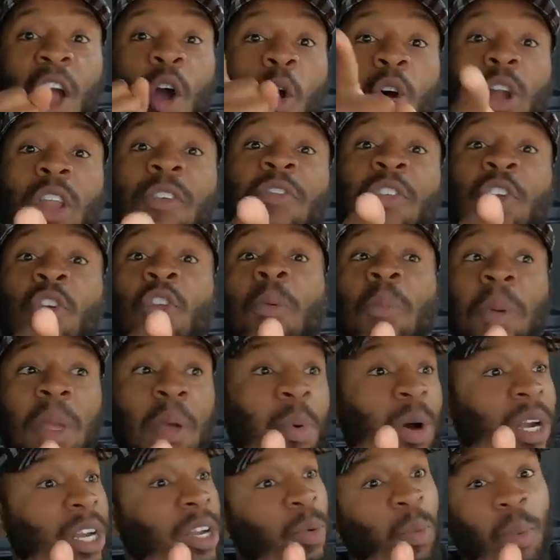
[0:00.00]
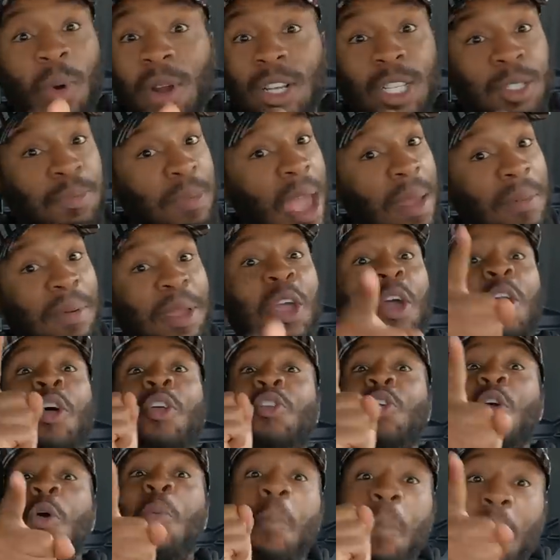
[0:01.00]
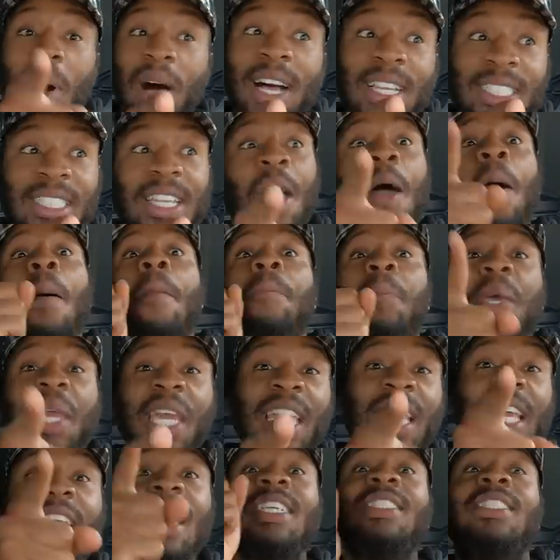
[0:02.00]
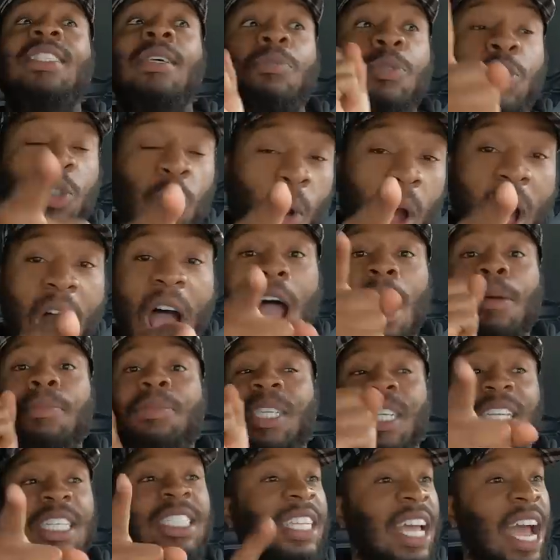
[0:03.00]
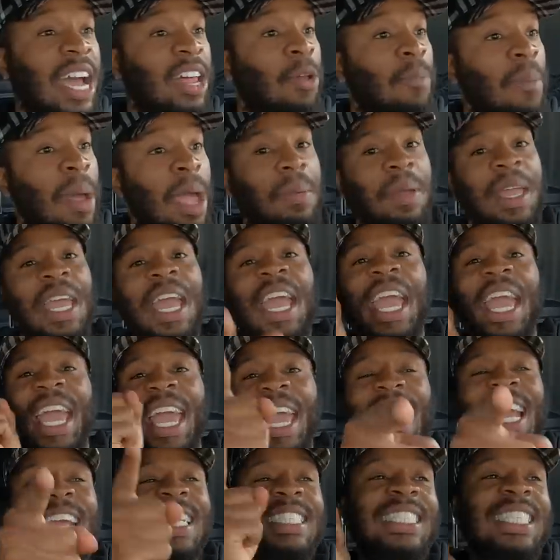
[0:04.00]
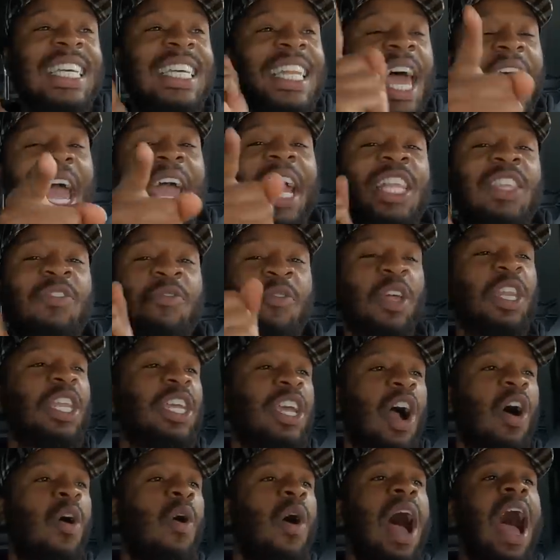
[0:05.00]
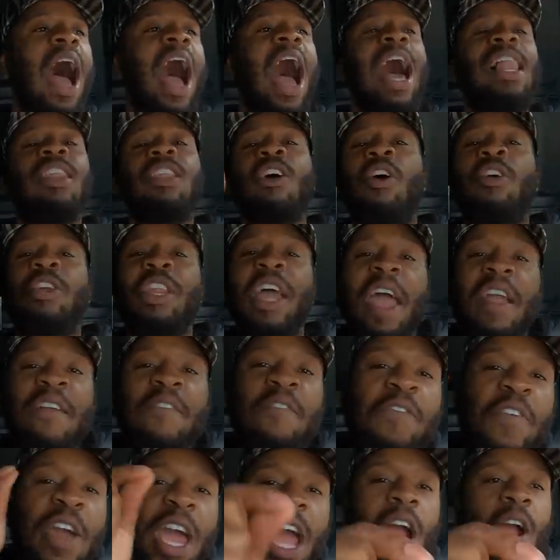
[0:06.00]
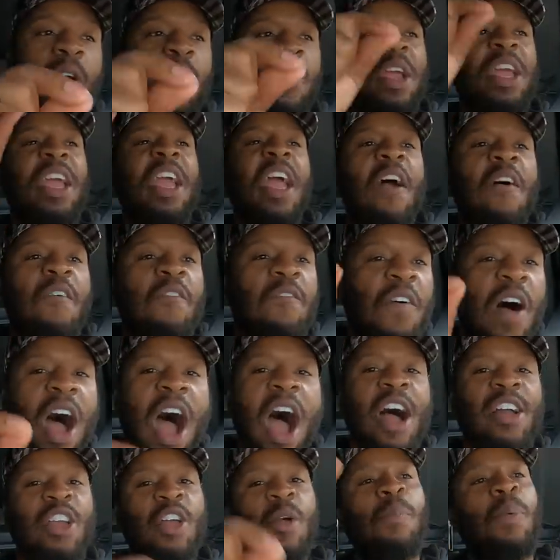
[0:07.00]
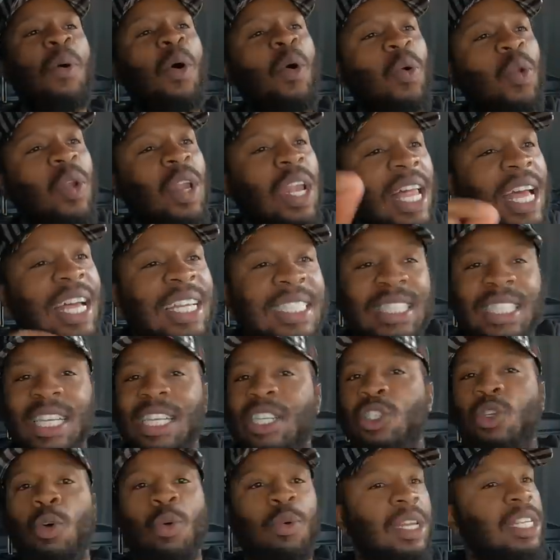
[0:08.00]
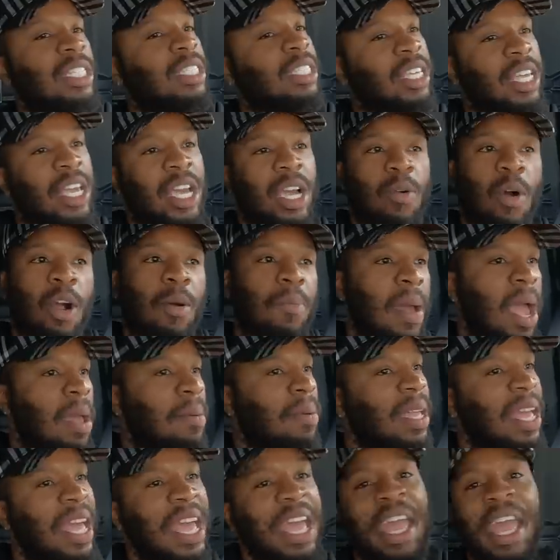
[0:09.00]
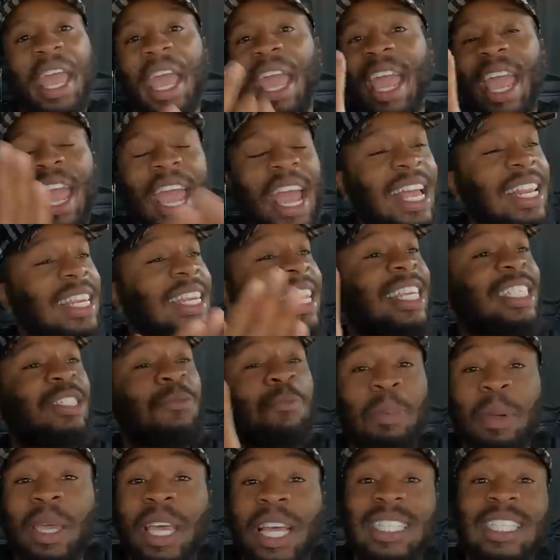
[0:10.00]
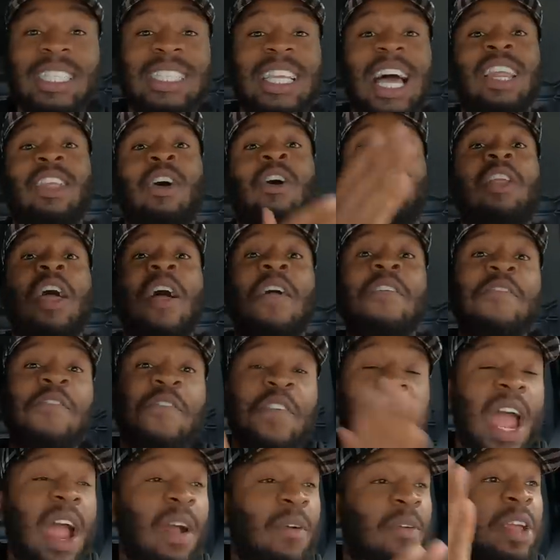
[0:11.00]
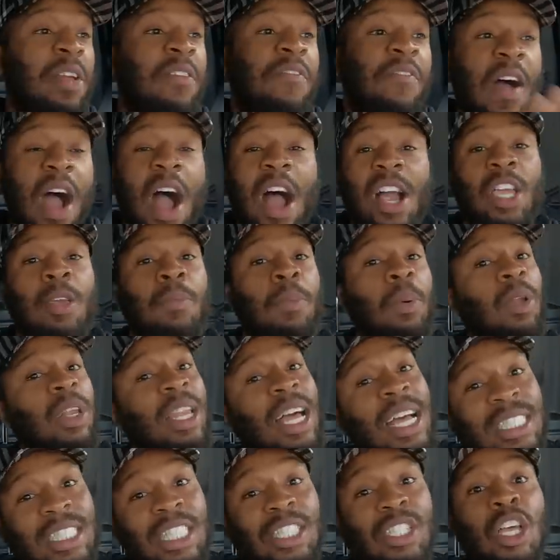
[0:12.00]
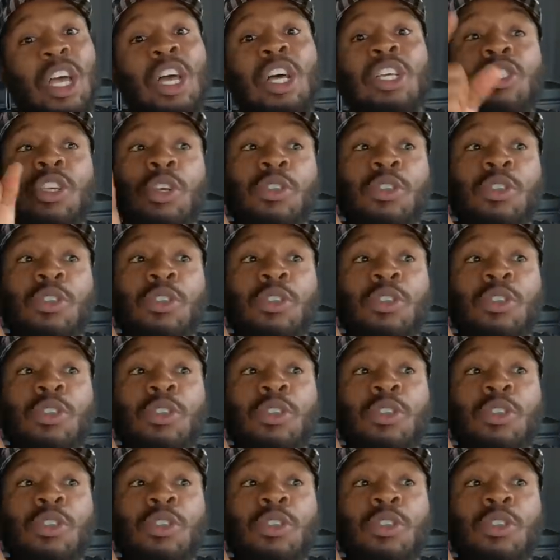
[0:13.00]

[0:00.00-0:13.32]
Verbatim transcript: In order for you to be one of the winners, baby, you must be subscribed to the channel, baby. In today's video, I learned a very valuable lesson doing this gig work, baby. In this business, I learned a very valuable lesson.